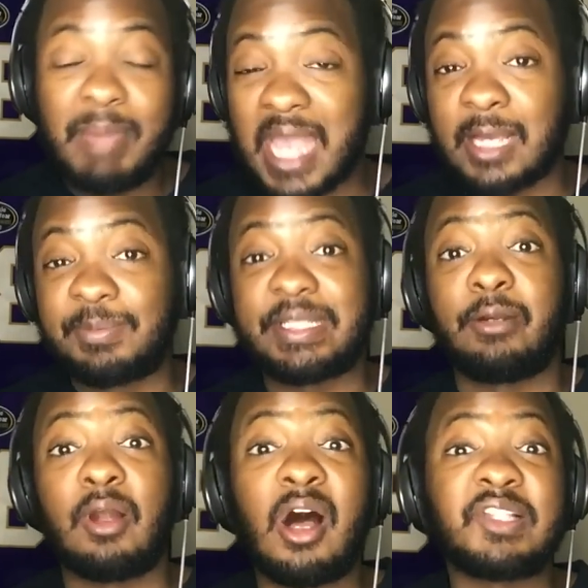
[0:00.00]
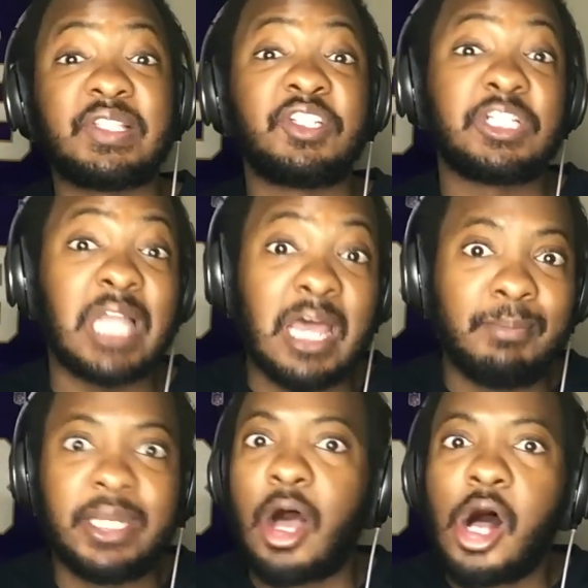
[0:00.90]
Backup center Austin
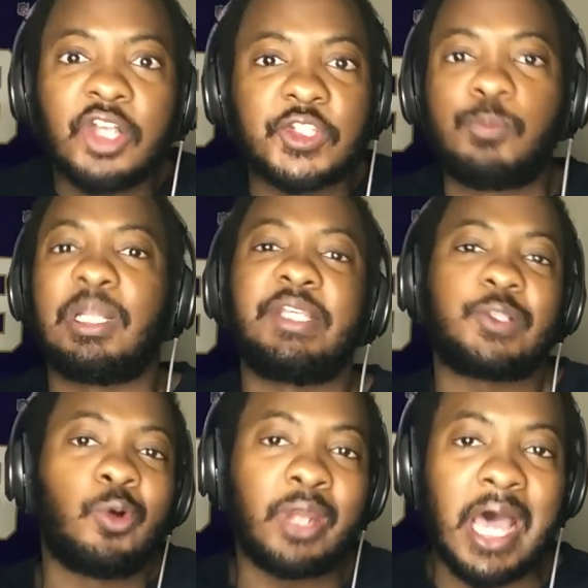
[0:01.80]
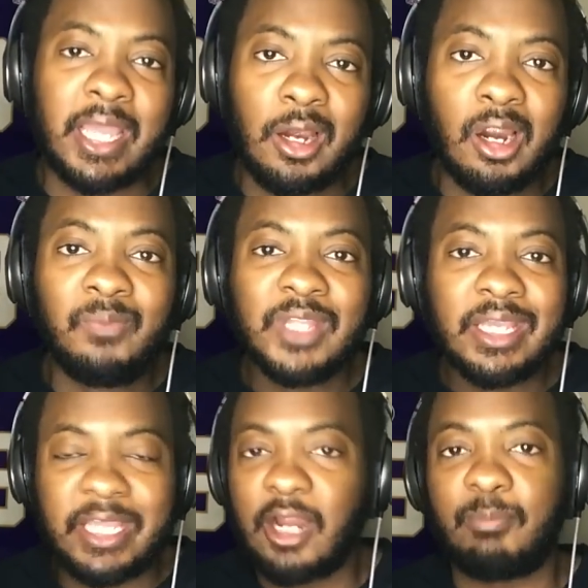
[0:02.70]
Schlottman also placed on IR.
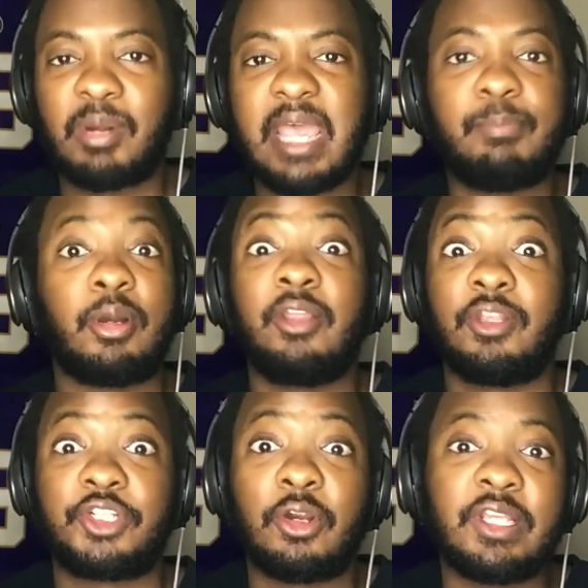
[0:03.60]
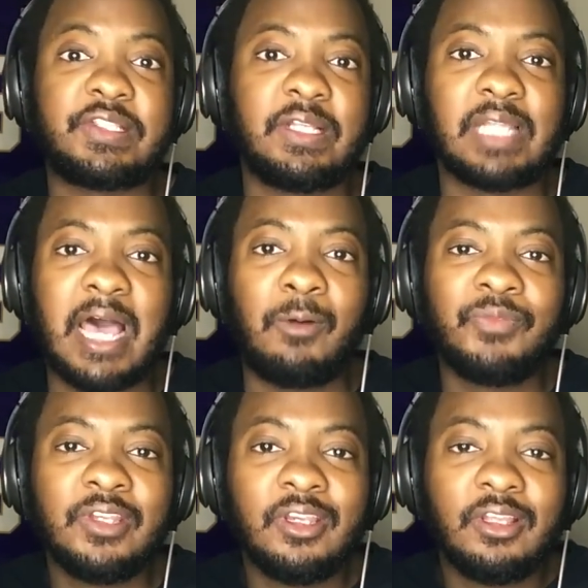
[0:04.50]
Garrett Bradbury, the jury is still out.